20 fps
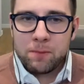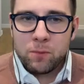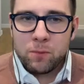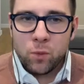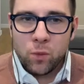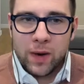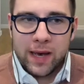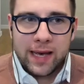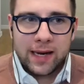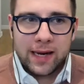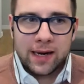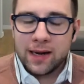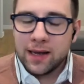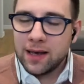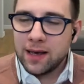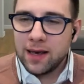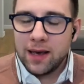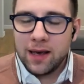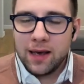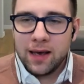when
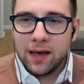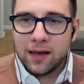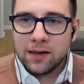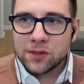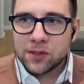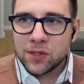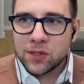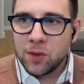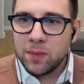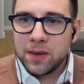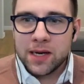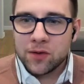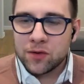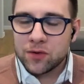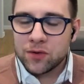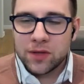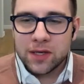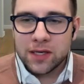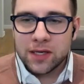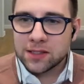so many other
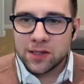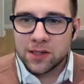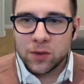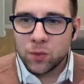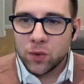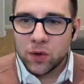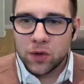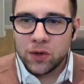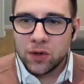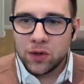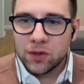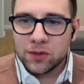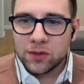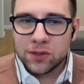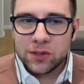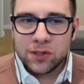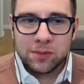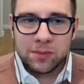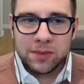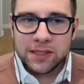things in the world
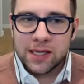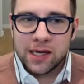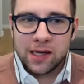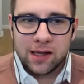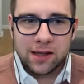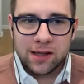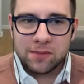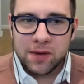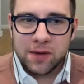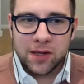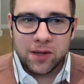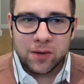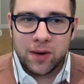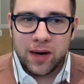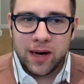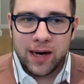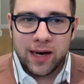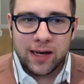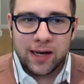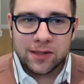could be telling them
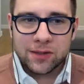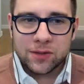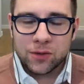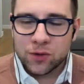otherwise,